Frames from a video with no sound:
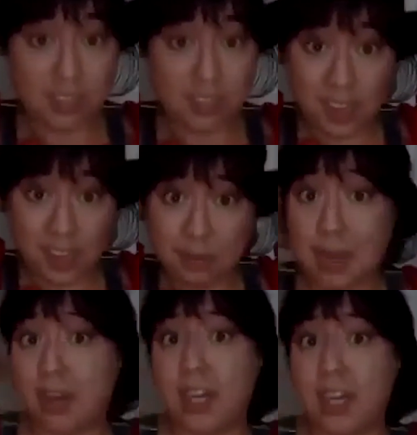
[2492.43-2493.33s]
Different types
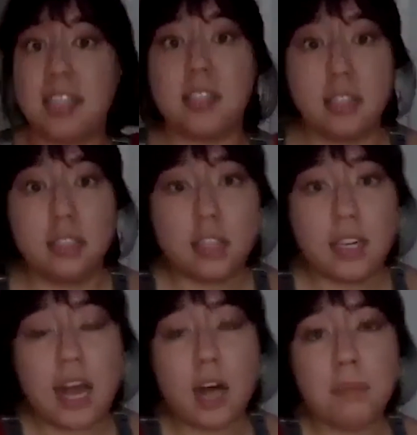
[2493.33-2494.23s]
of berries
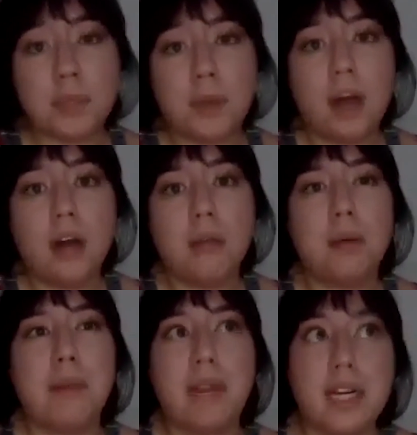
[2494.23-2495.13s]
could help as well,
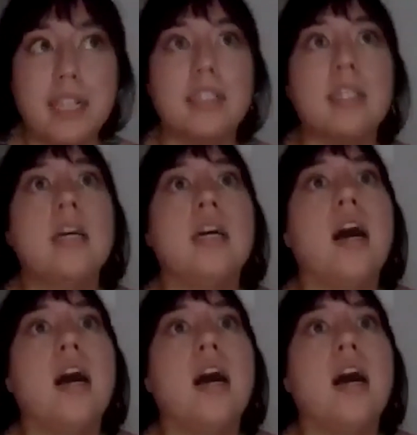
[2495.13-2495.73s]
but berries